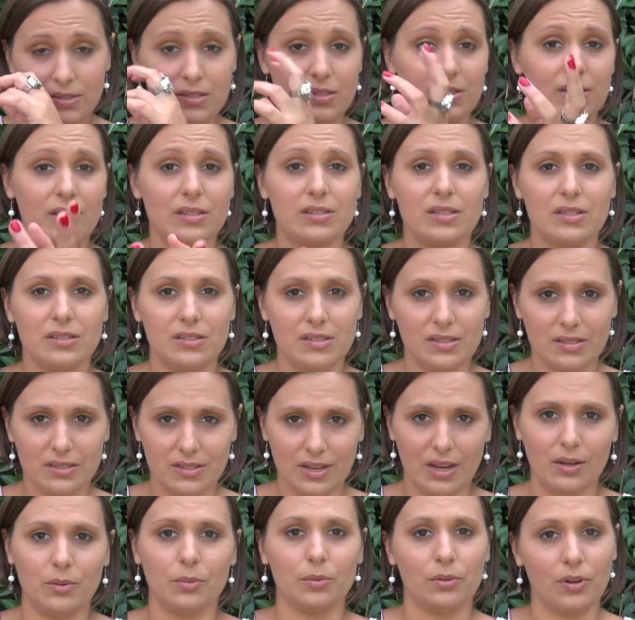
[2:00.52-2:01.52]
That's
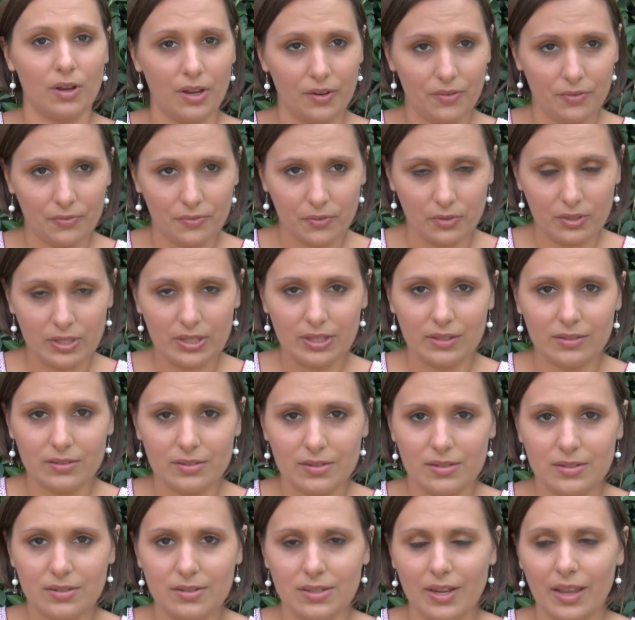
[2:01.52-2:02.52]
understandable, I fully
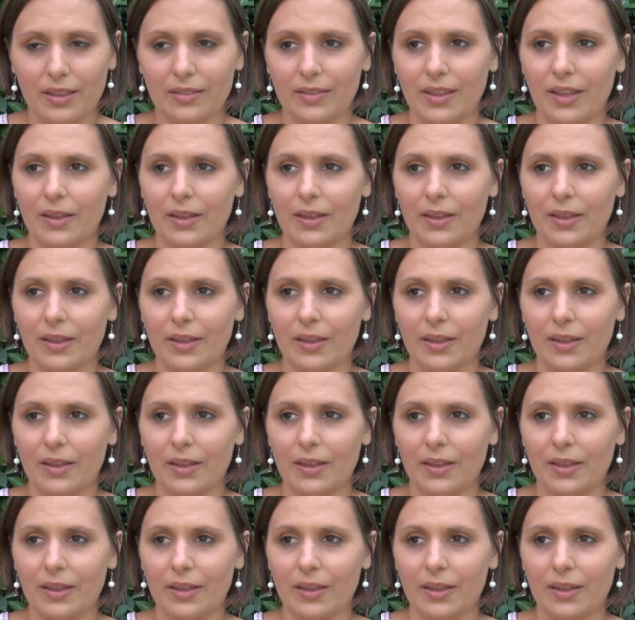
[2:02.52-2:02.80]
understand